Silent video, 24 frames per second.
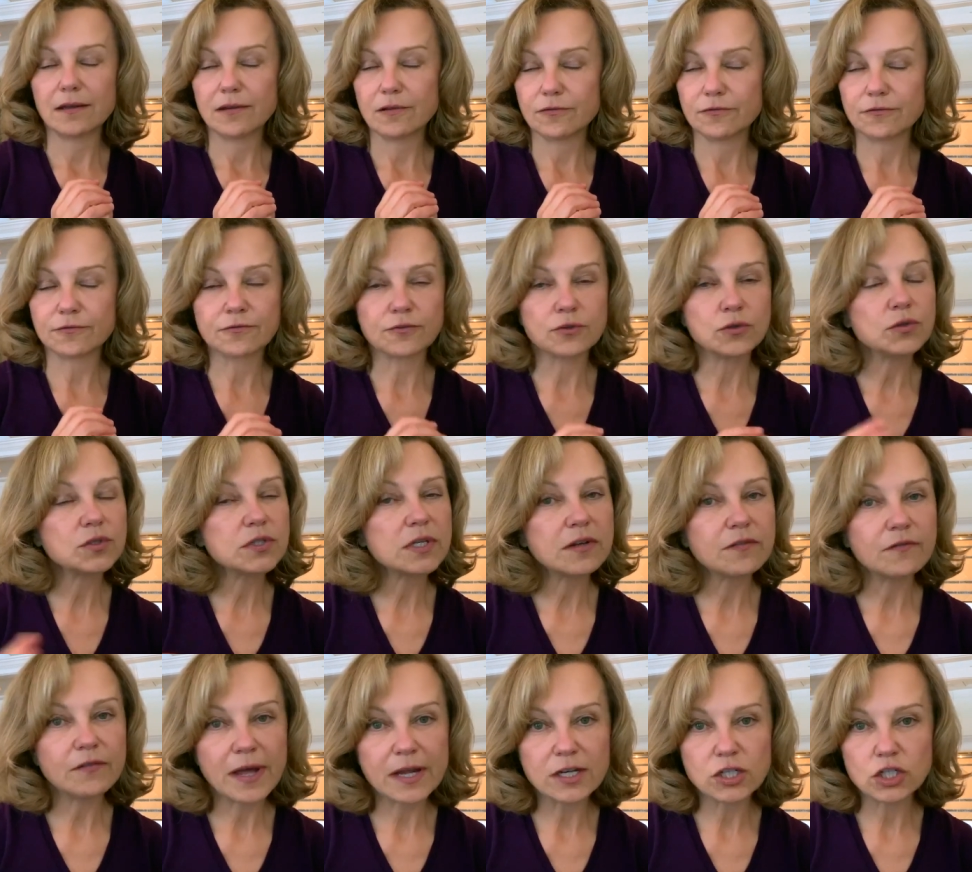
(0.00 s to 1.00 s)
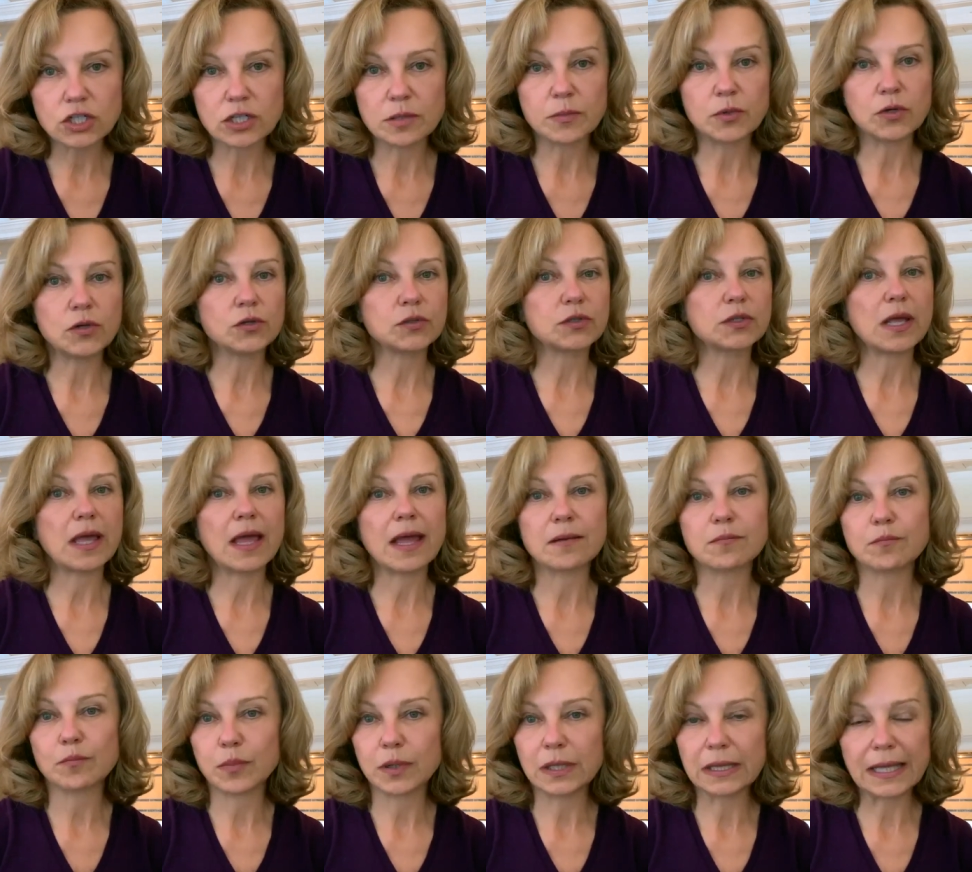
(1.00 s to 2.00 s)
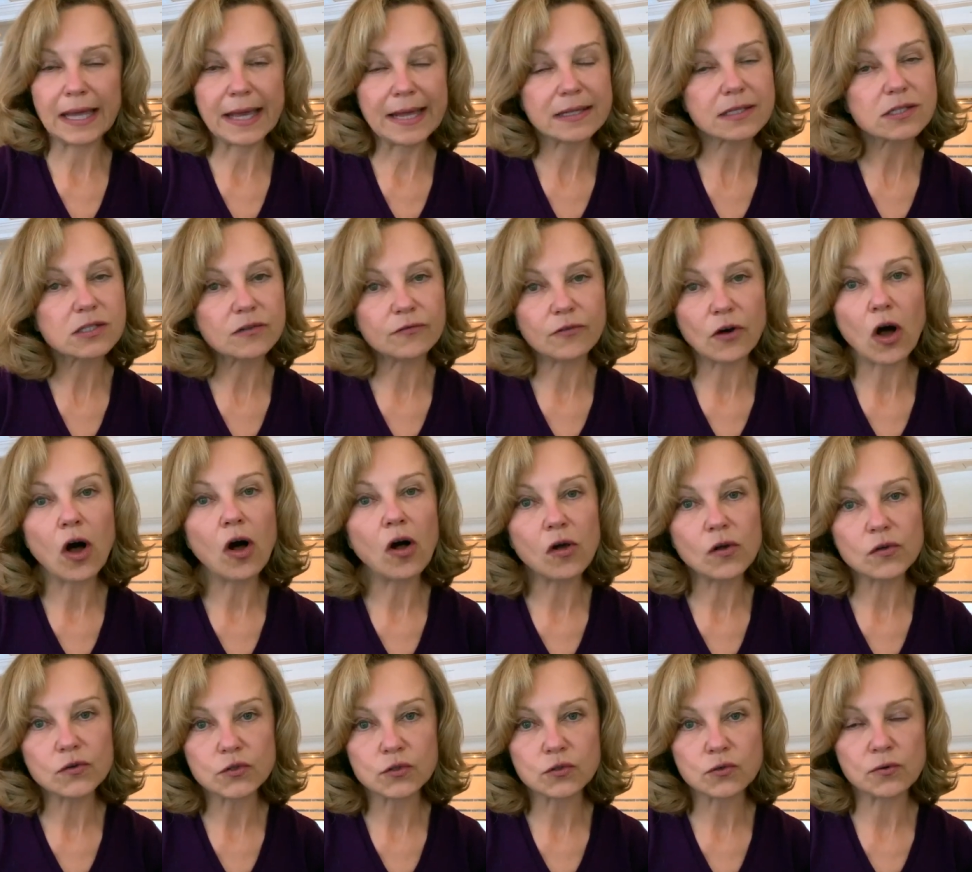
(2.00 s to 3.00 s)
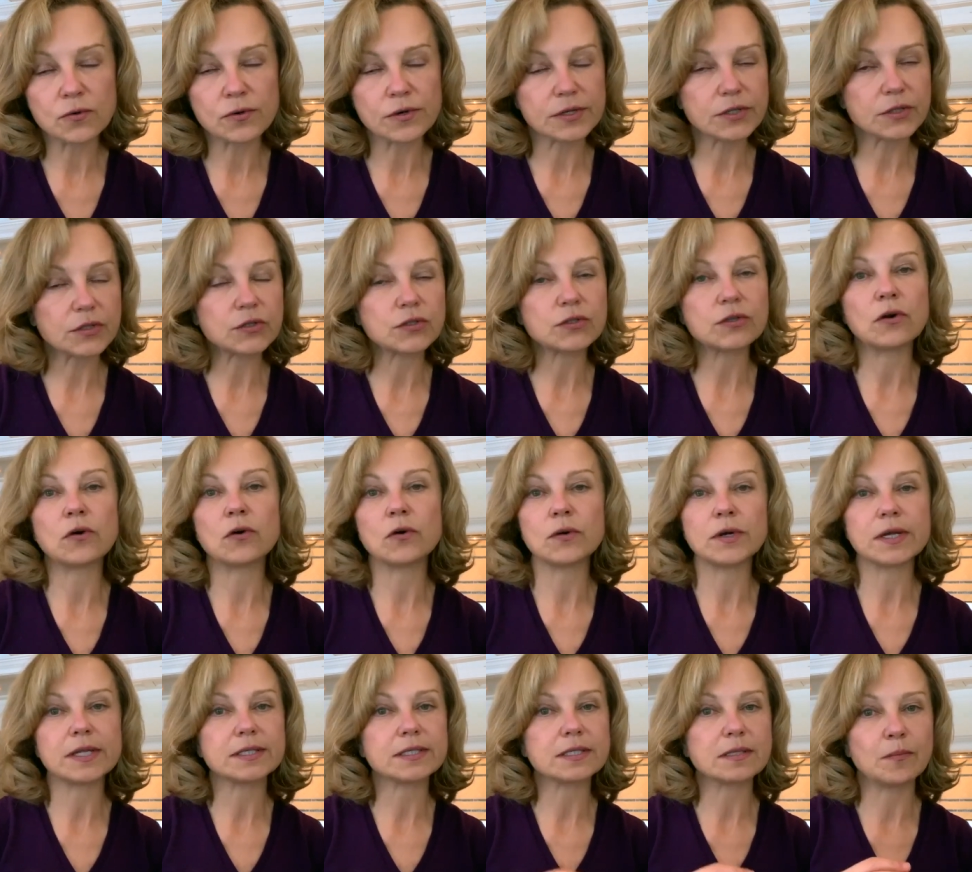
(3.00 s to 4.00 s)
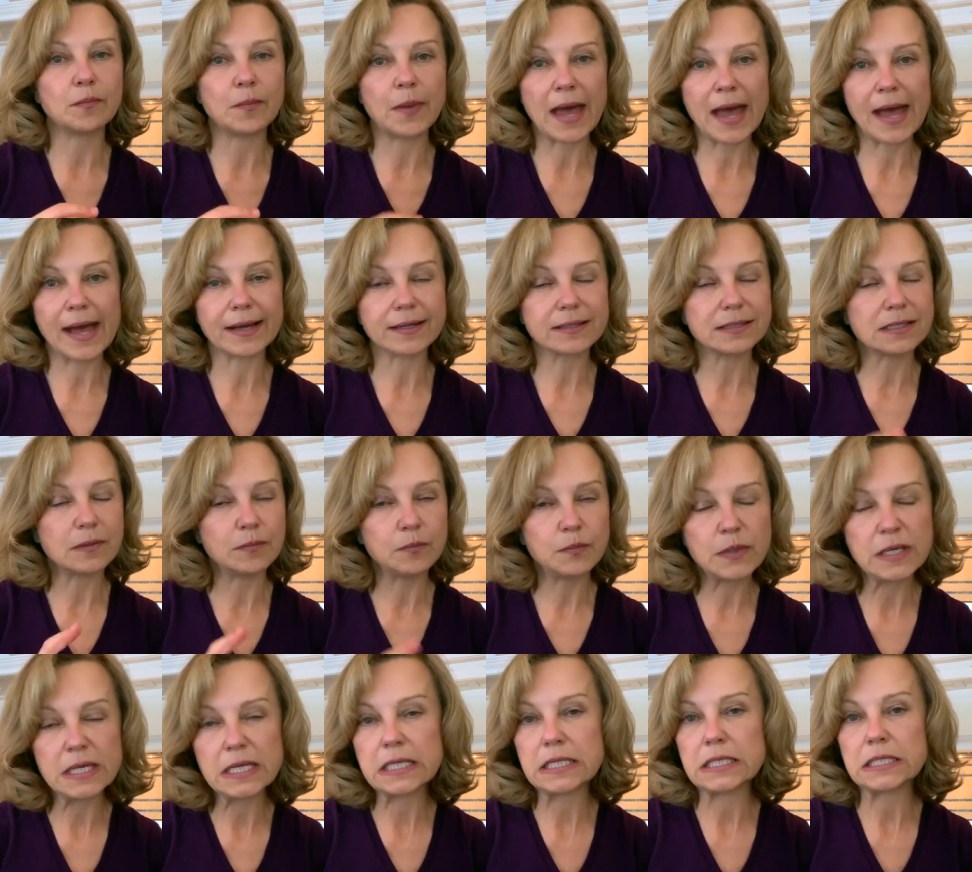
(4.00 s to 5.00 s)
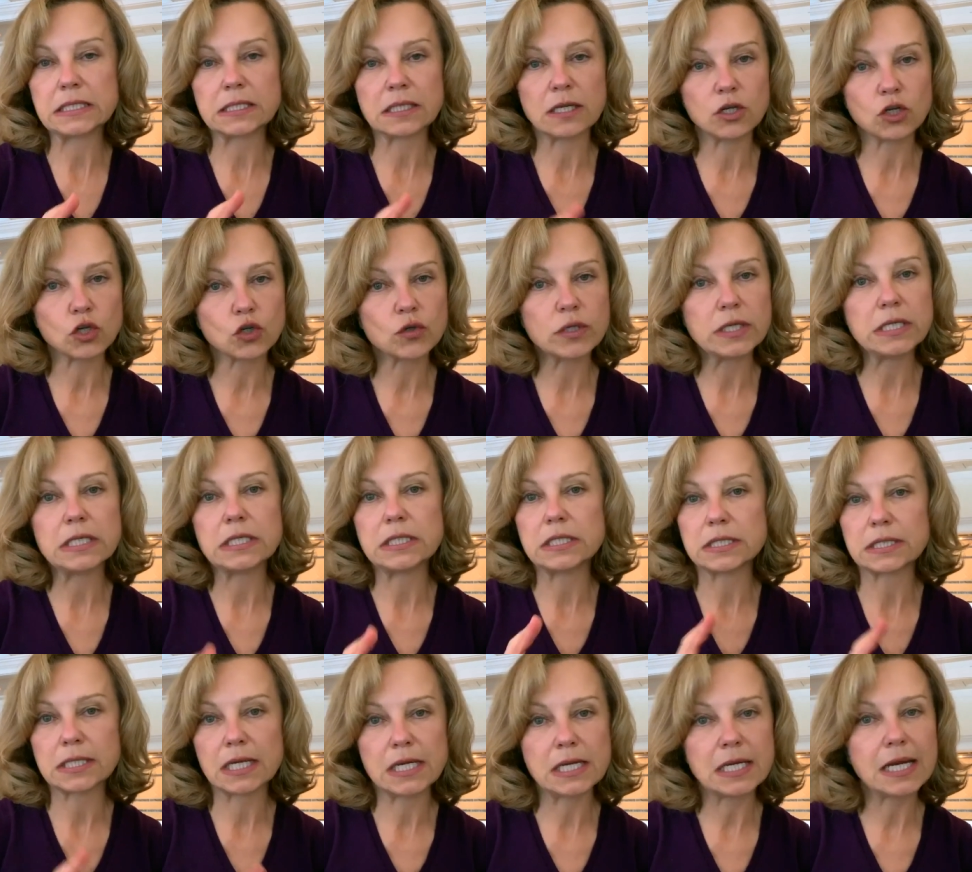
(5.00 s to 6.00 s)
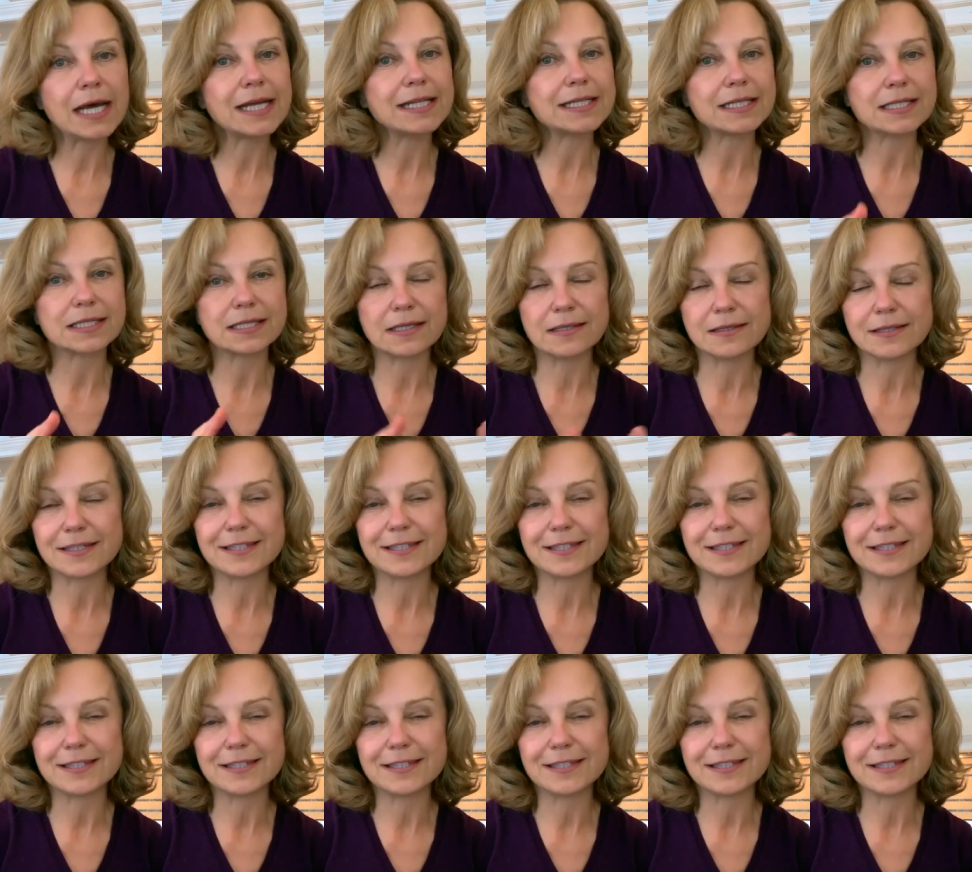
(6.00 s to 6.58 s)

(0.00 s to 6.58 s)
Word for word: fruits and vegetables and plants of all sorts. So it's back to beans and greens and nuts and